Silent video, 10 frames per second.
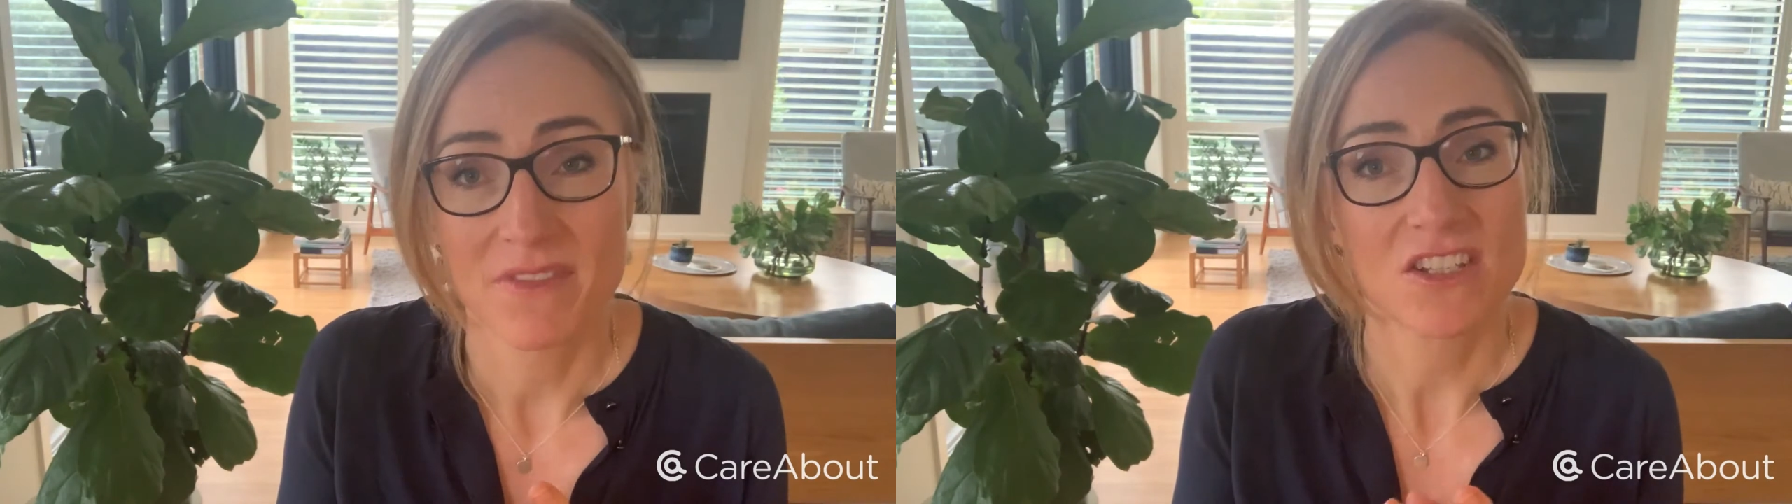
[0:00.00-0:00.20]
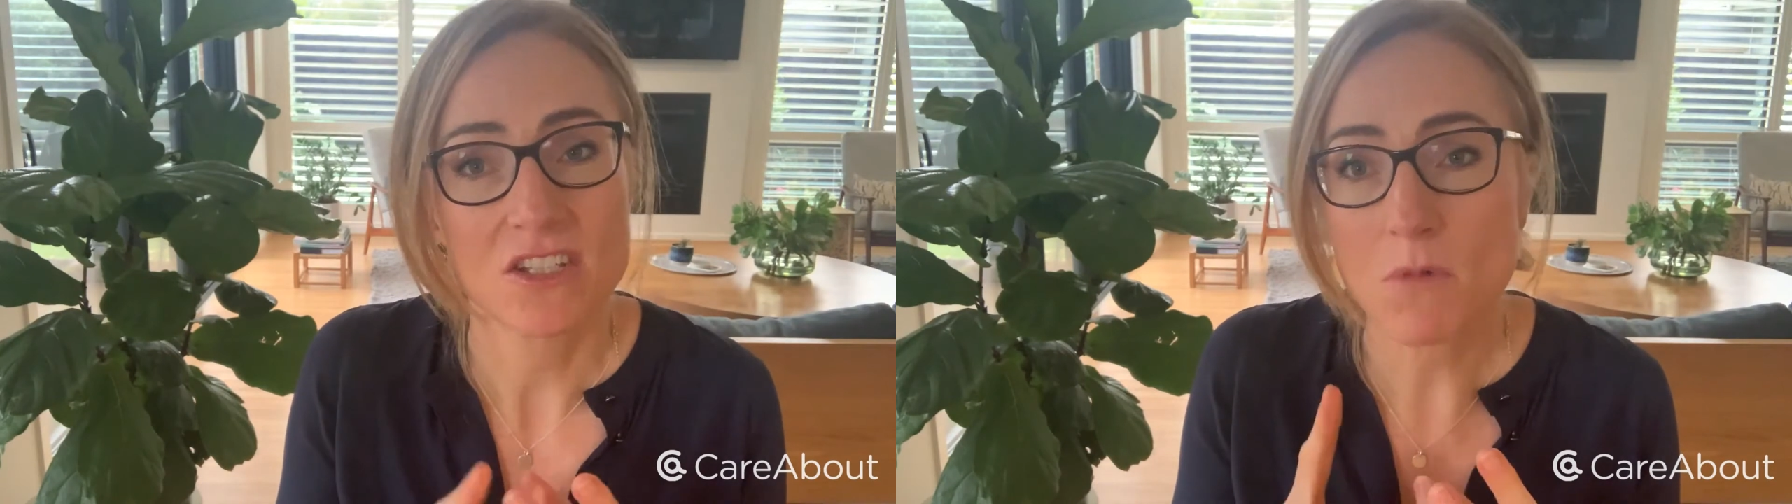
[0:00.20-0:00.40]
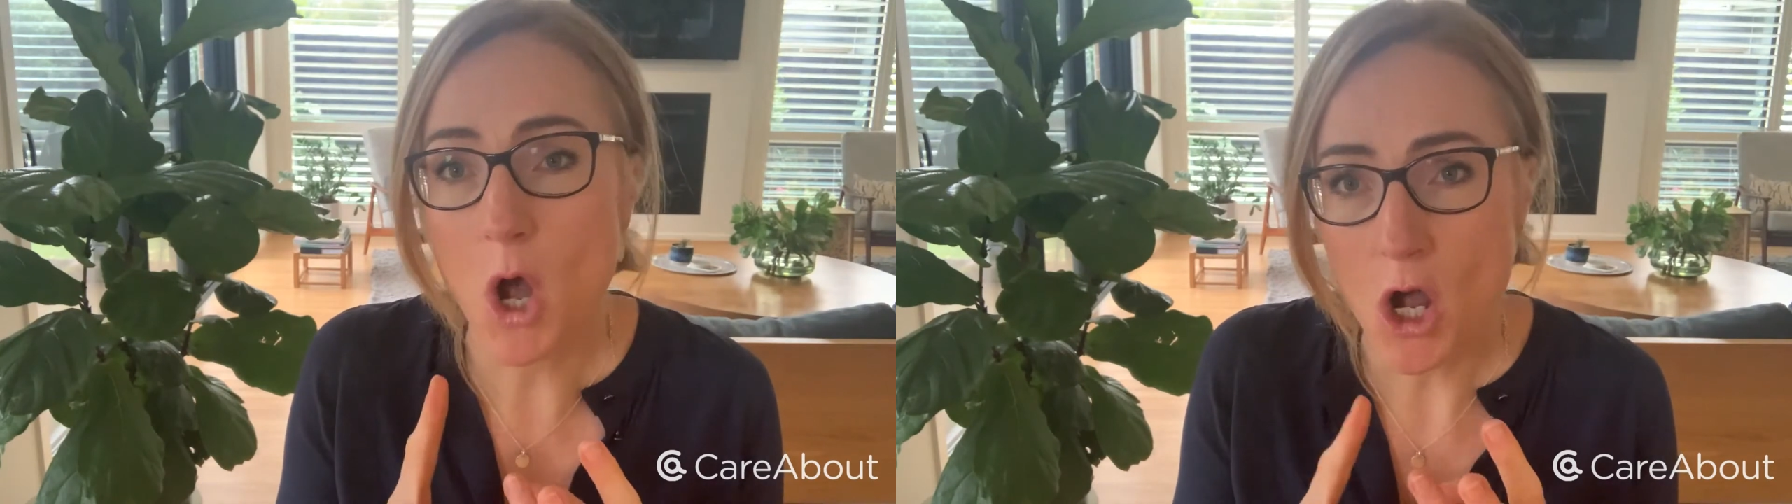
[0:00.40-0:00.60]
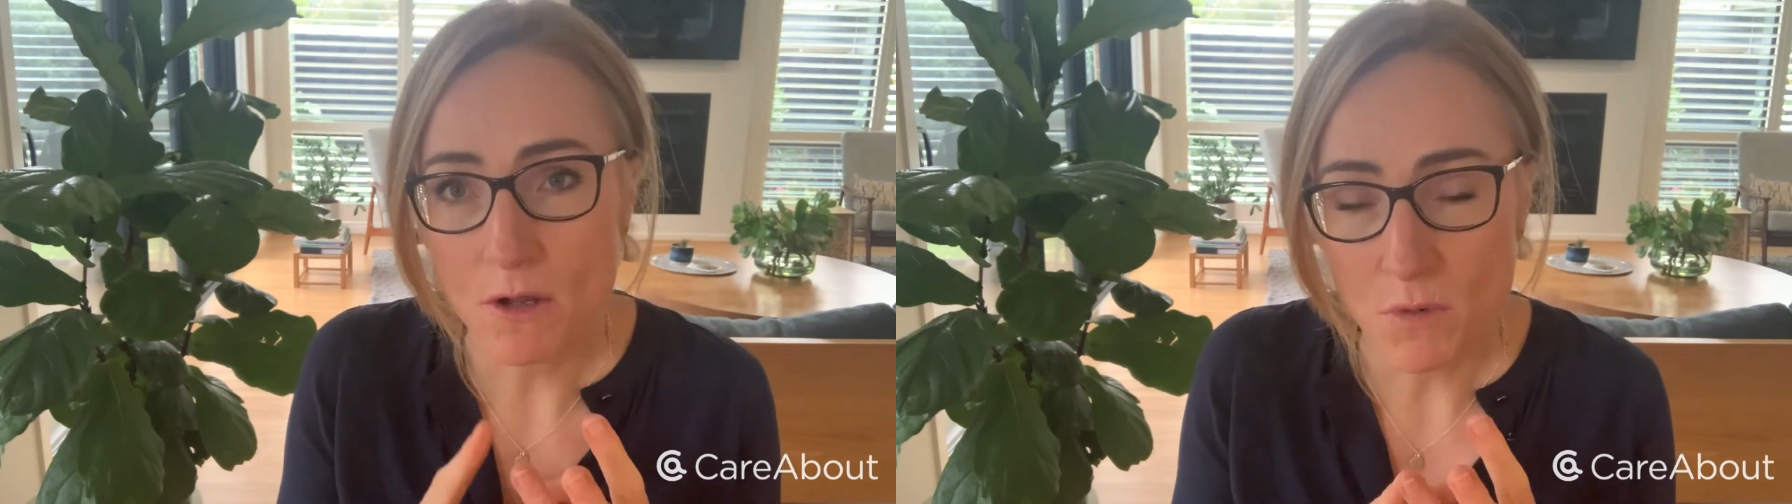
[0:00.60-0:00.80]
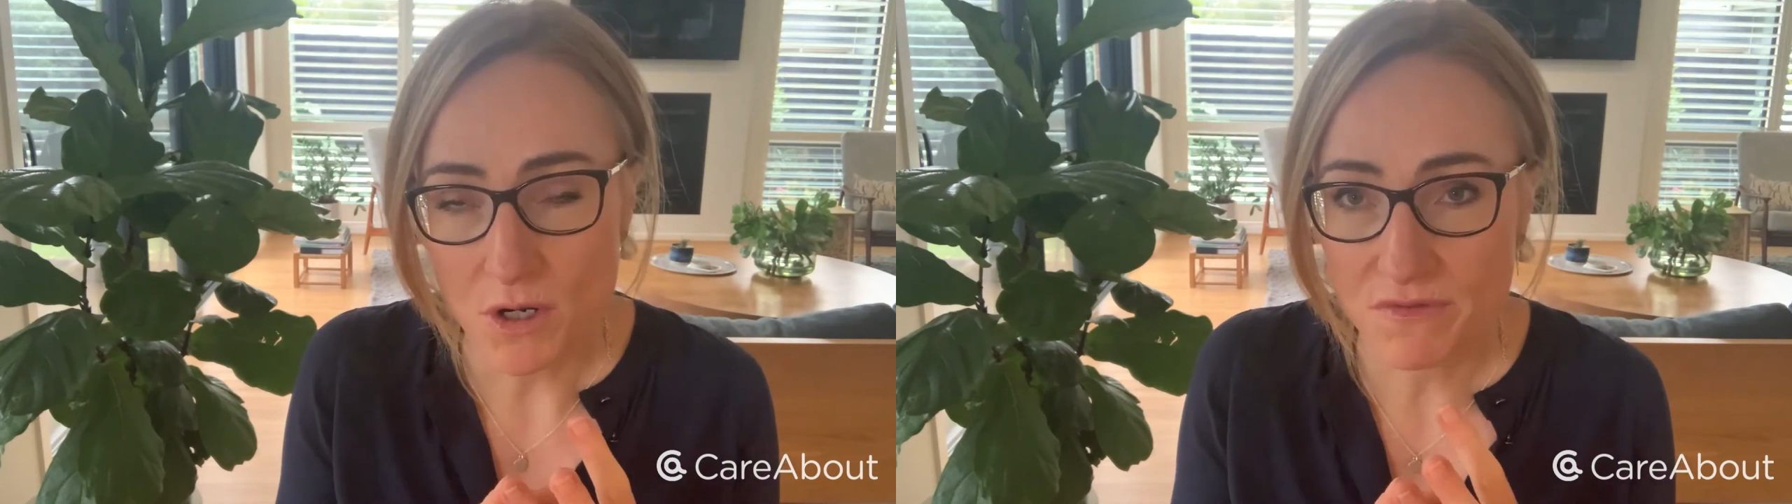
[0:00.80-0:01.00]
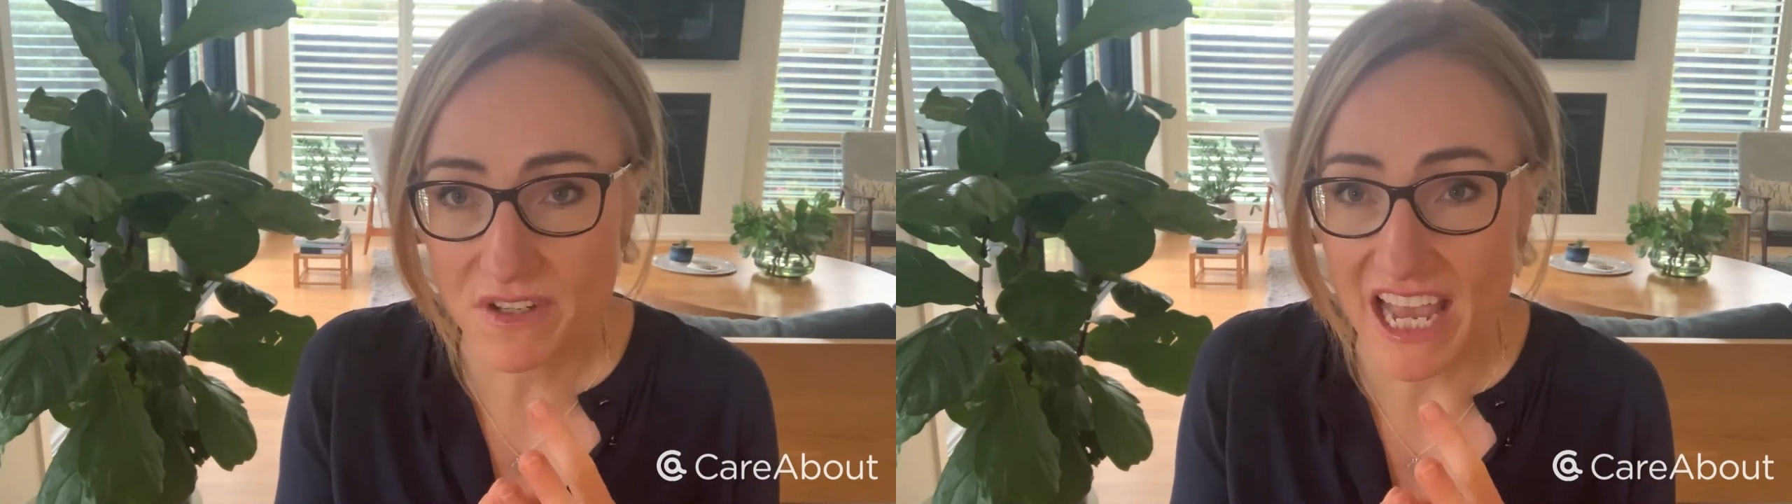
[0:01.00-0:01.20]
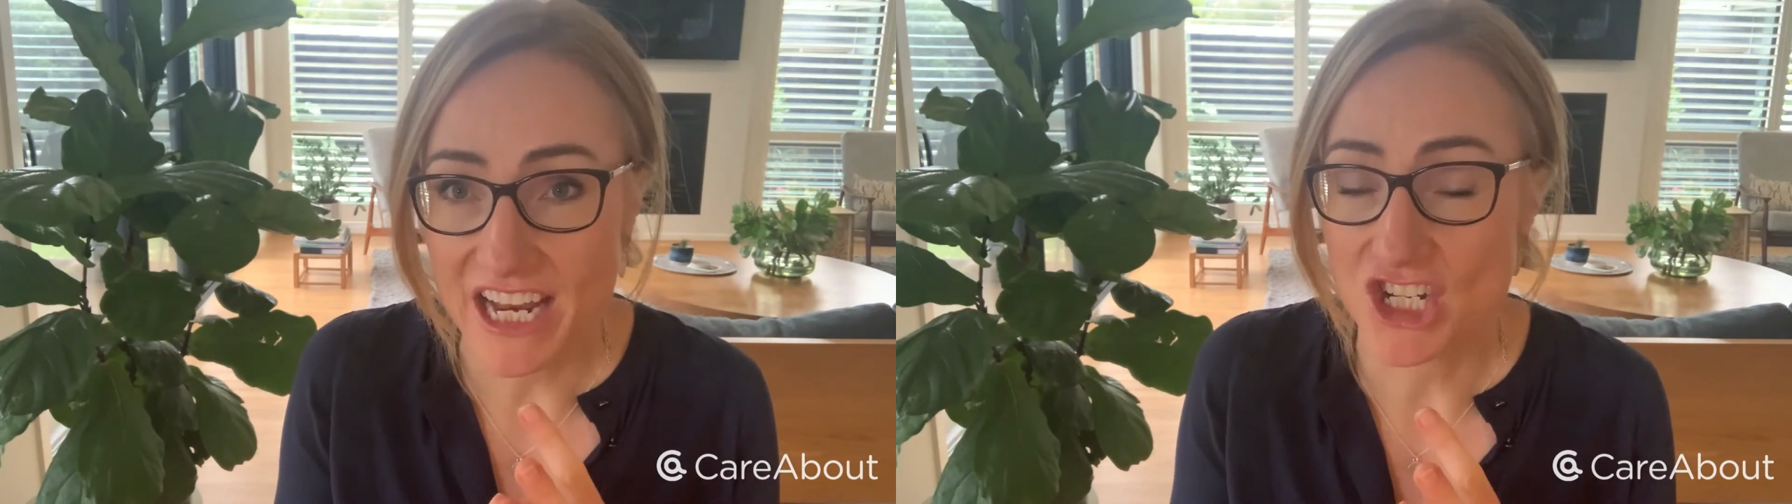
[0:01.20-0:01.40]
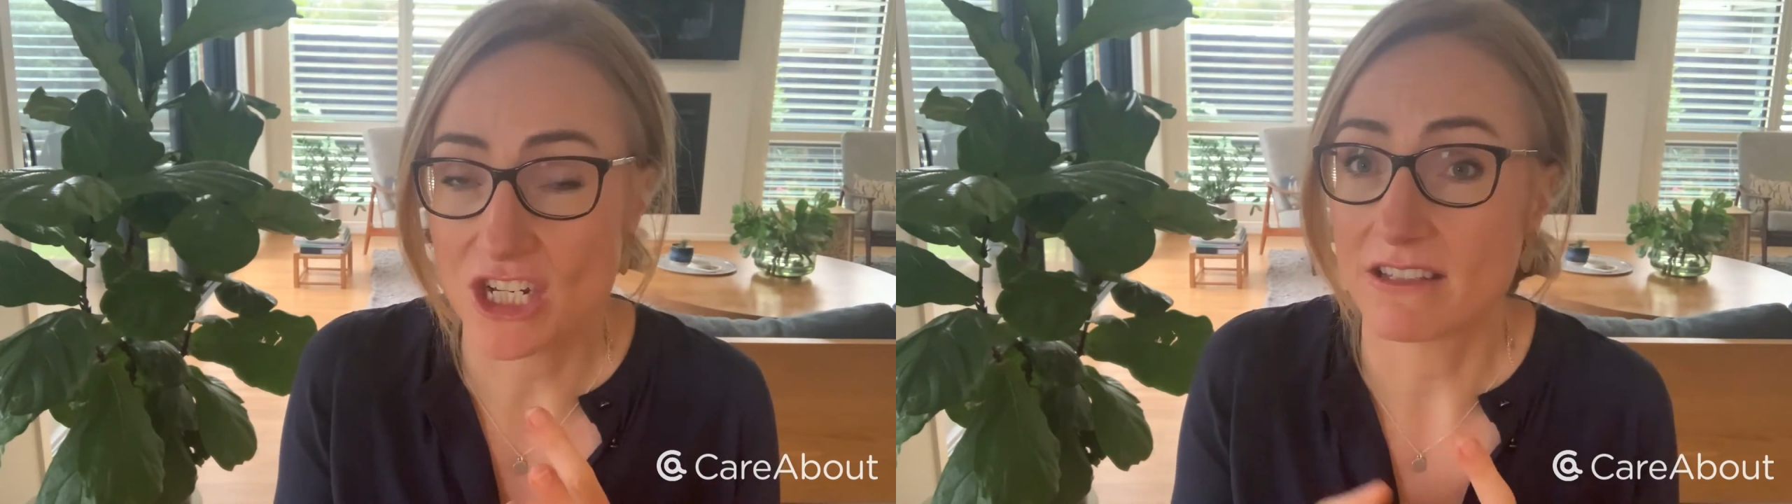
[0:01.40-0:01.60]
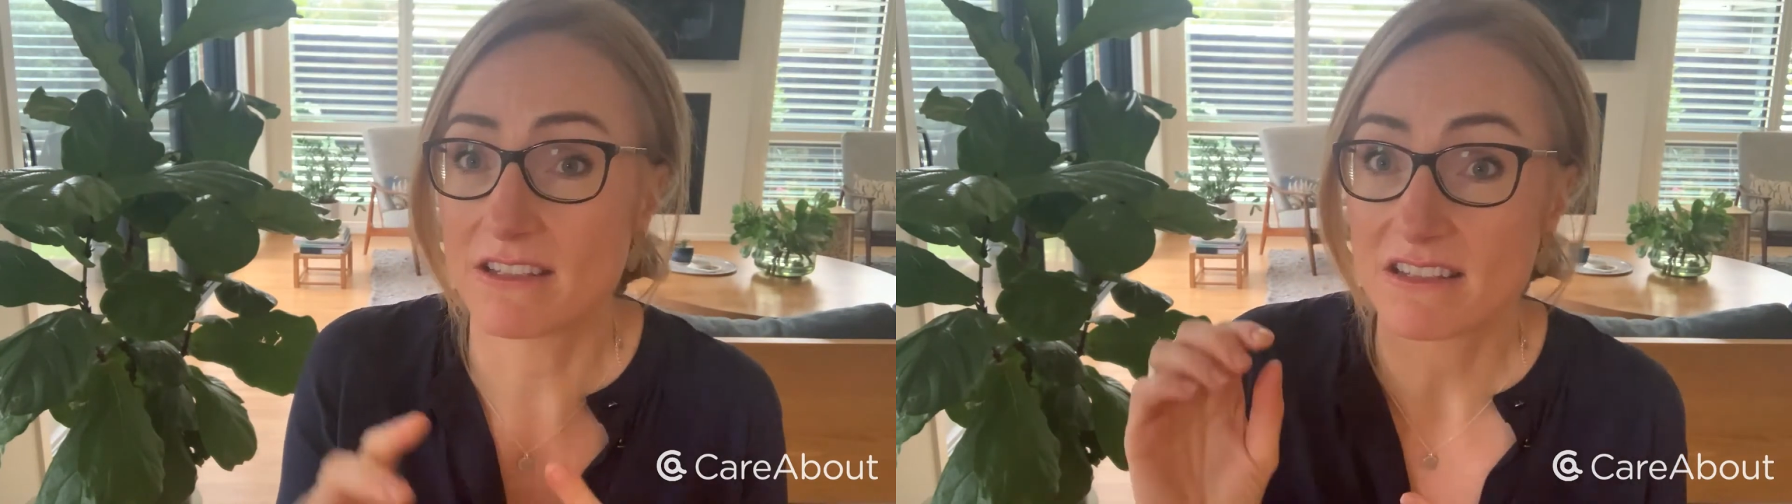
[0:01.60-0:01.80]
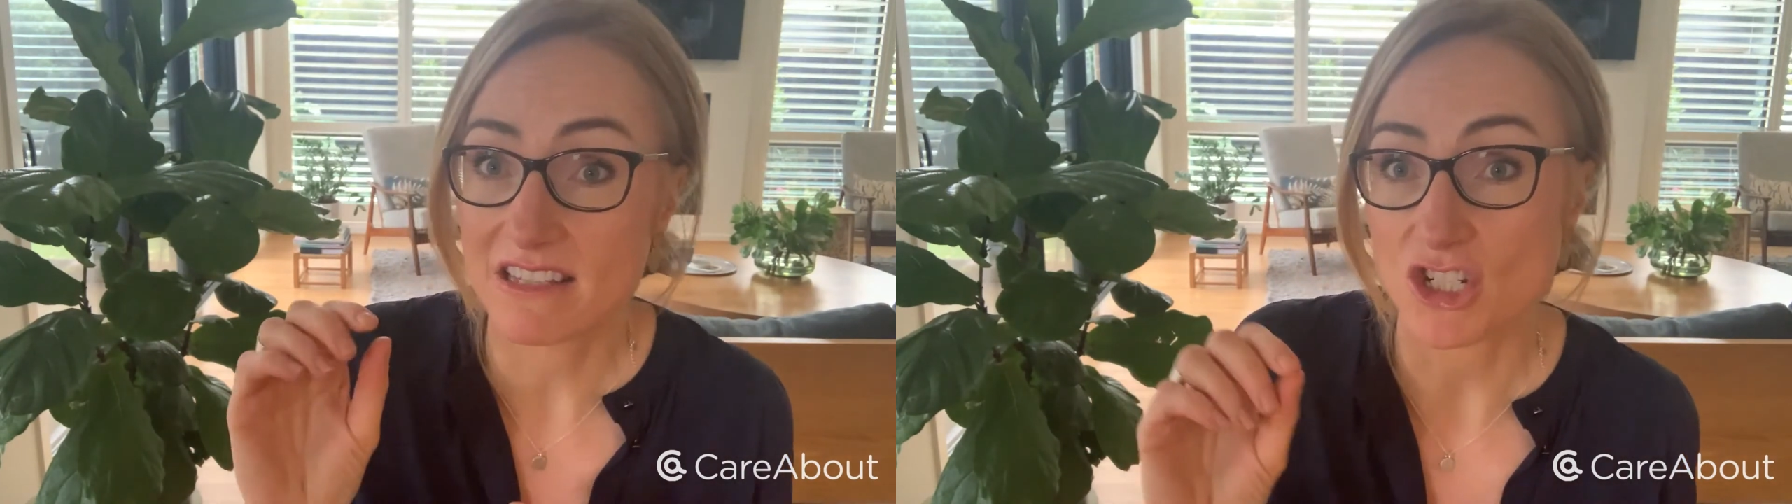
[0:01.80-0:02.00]
some home
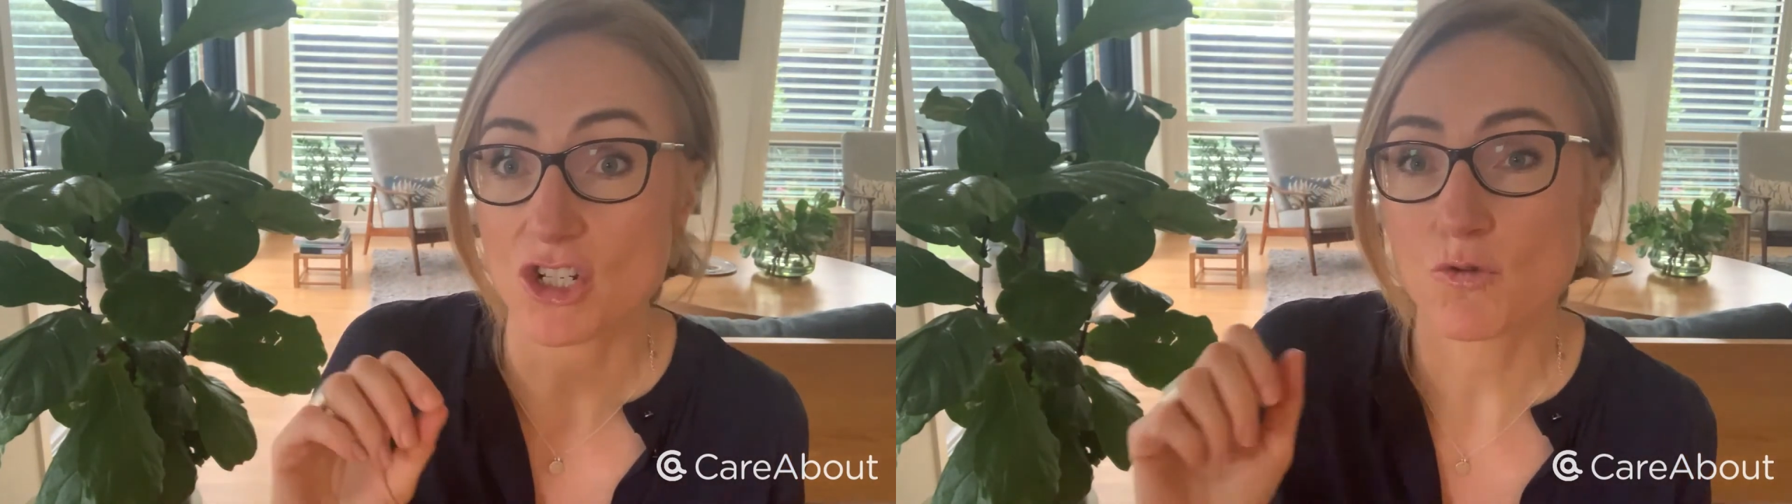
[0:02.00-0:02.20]
modifications such